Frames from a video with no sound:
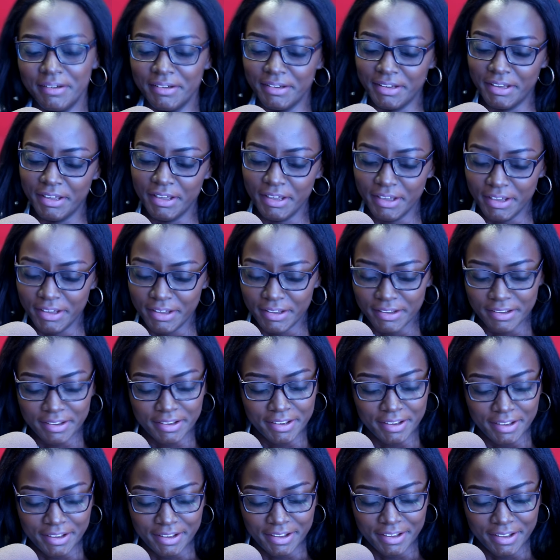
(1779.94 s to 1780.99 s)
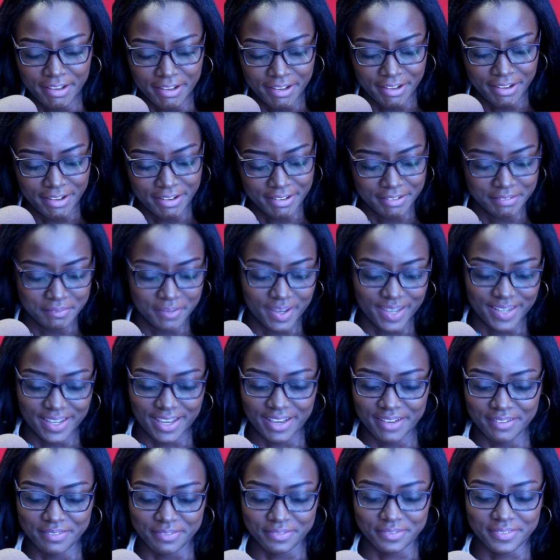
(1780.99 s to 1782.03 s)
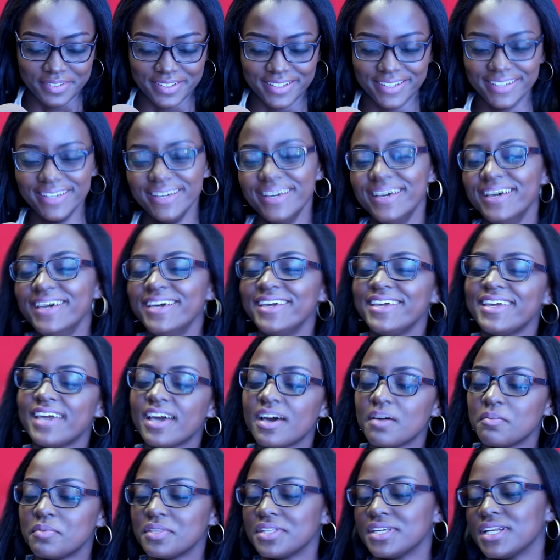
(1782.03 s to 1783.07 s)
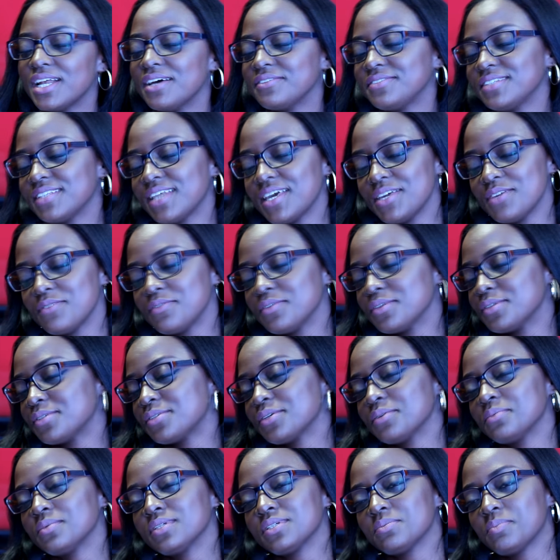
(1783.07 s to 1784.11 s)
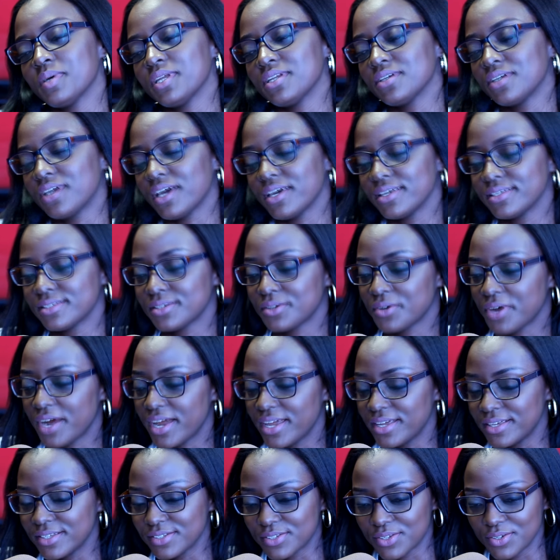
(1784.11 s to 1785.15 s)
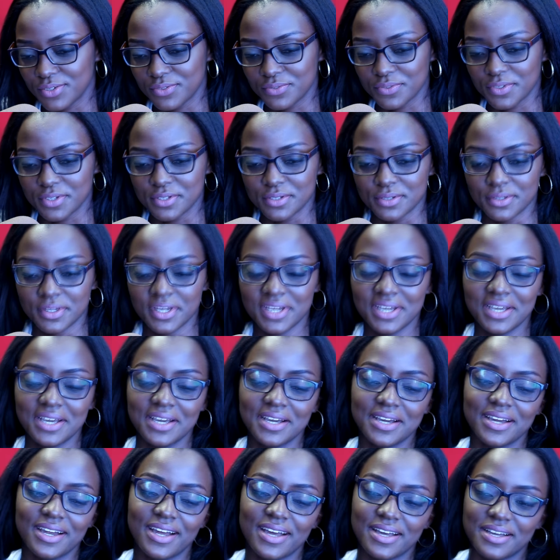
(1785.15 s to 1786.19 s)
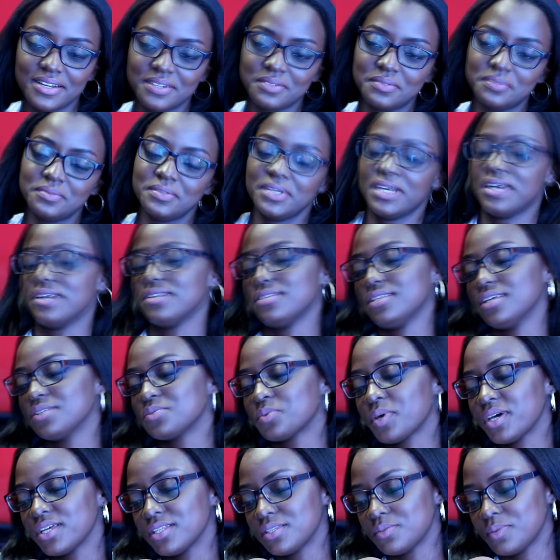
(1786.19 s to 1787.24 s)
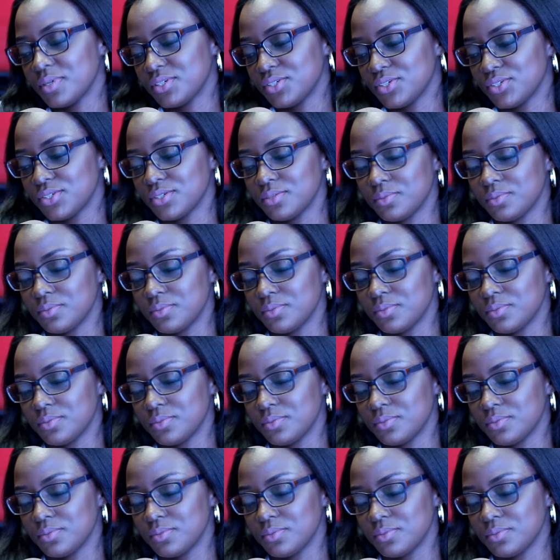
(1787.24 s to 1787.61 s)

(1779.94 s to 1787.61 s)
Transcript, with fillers: My life. yeah, but then after that, you feel so much better, guys. Crying is good for you. Um, yeah, that's I, why it's I special.